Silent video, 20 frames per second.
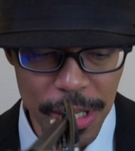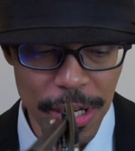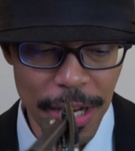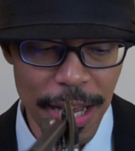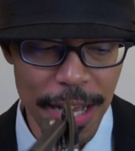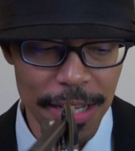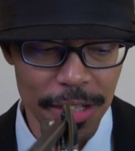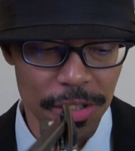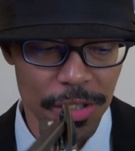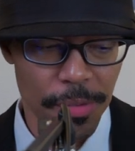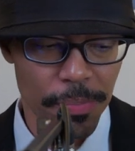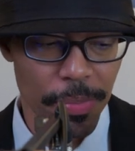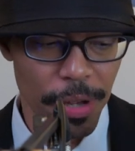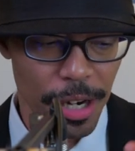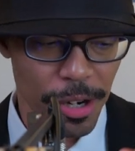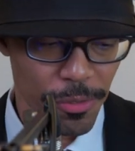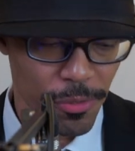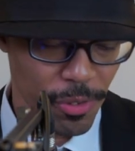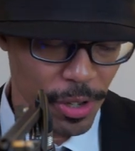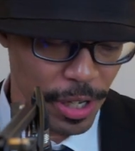it has the
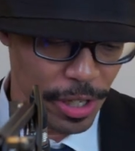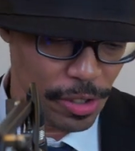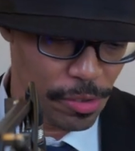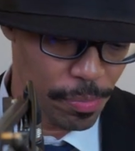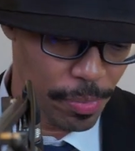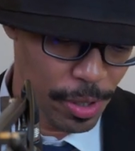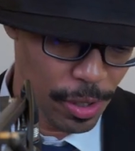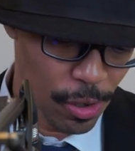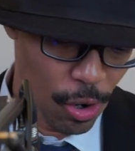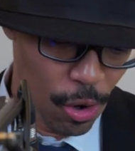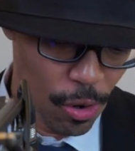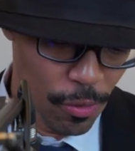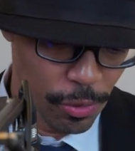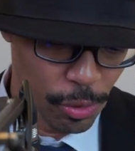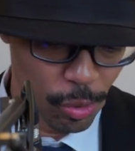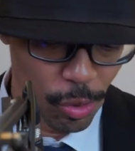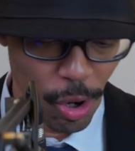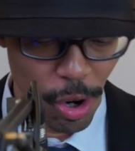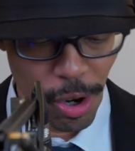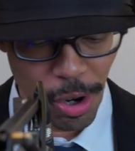better finish, but
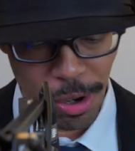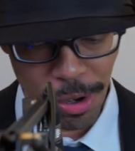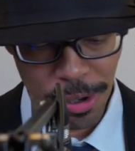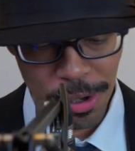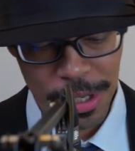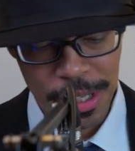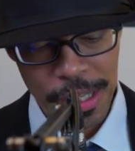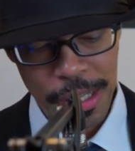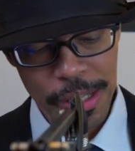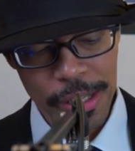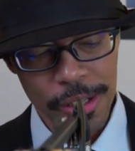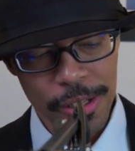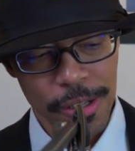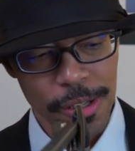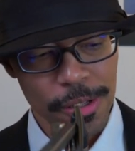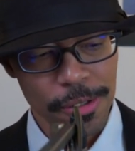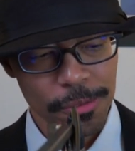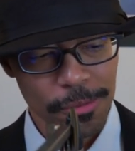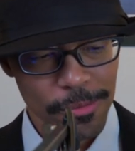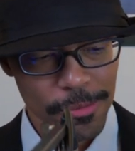overall,
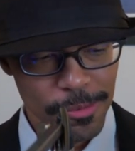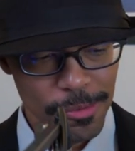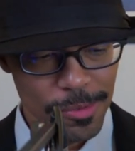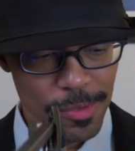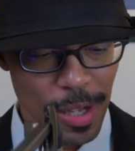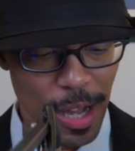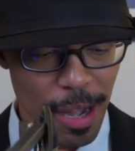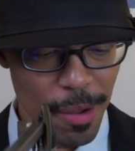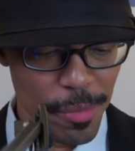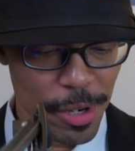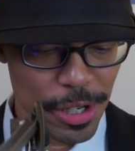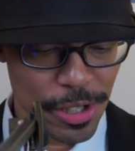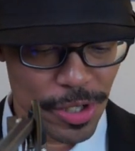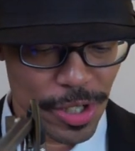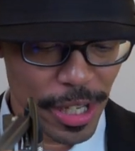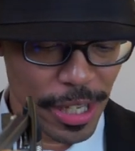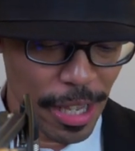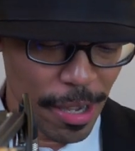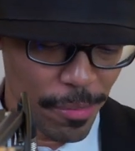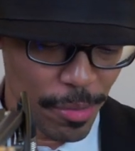I'm going
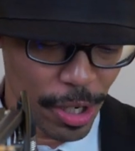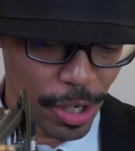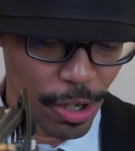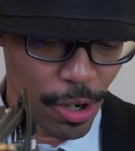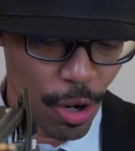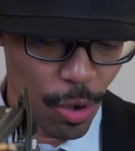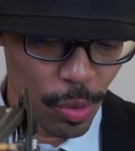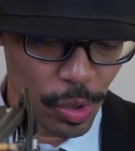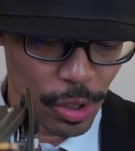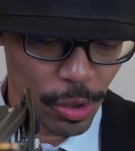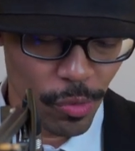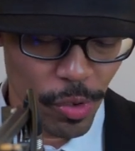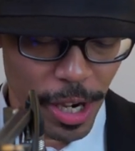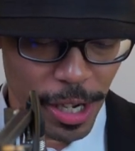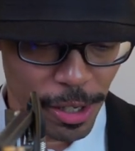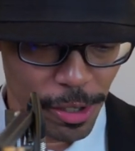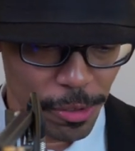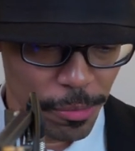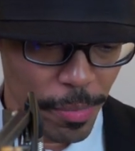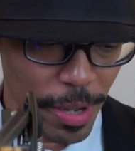to go with the
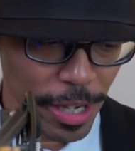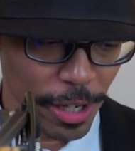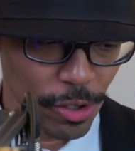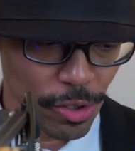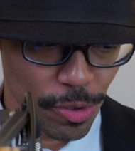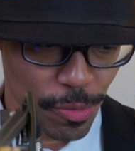regular maker's